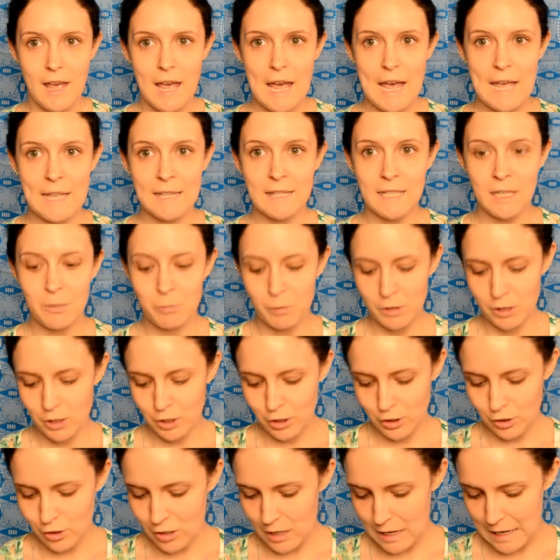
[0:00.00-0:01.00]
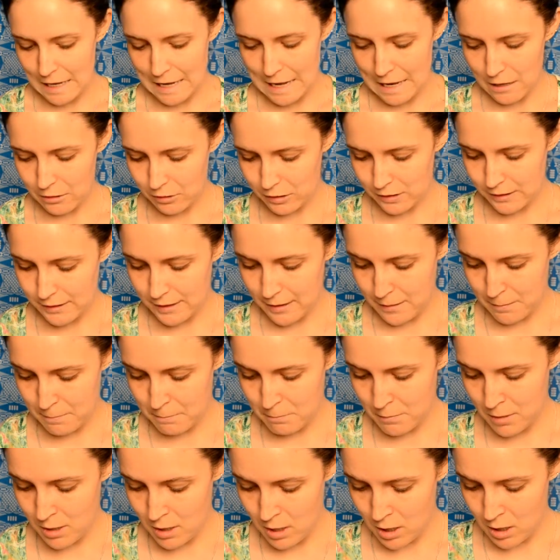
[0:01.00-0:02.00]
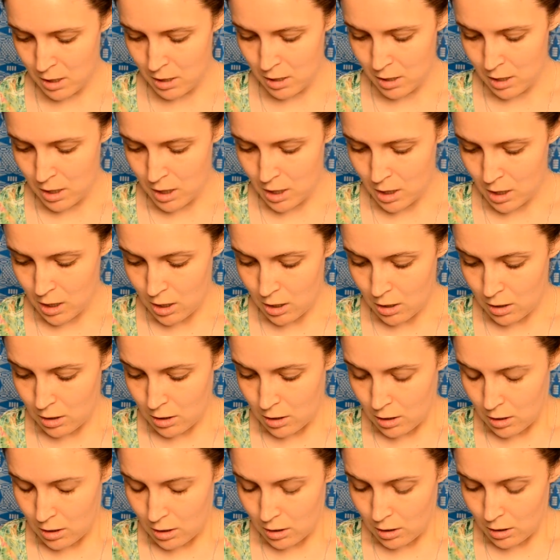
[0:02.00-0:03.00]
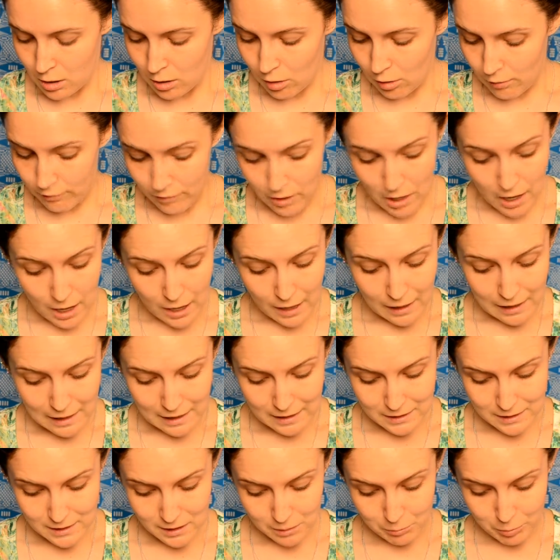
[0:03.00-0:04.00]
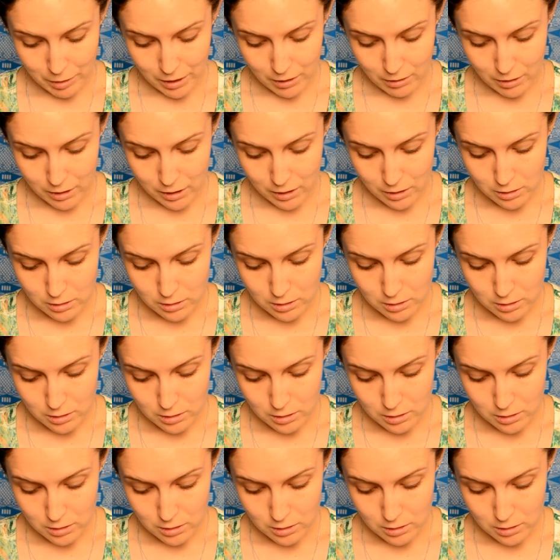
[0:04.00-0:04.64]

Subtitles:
And then we're going to try out some of the highlighting powder.